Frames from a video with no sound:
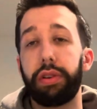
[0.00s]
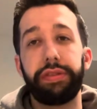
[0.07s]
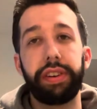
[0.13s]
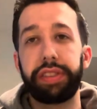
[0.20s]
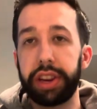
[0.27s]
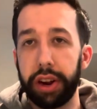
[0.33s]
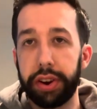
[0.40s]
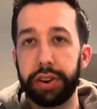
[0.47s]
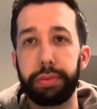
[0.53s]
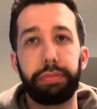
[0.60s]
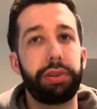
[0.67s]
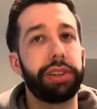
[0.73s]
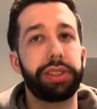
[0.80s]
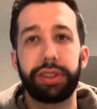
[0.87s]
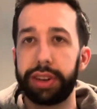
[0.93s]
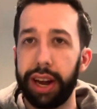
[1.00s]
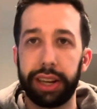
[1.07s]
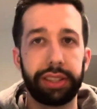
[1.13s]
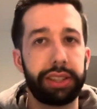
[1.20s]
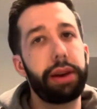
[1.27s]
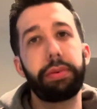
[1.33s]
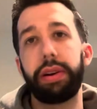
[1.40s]
$1,500 plus your tax
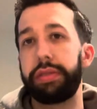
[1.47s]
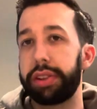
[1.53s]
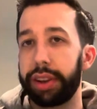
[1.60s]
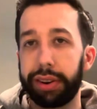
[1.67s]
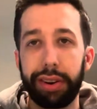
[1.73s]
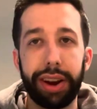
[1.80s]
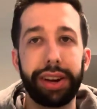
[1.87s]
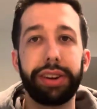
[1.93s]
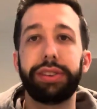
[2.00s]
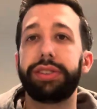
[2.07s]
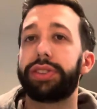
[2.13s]
stamp, everything, right?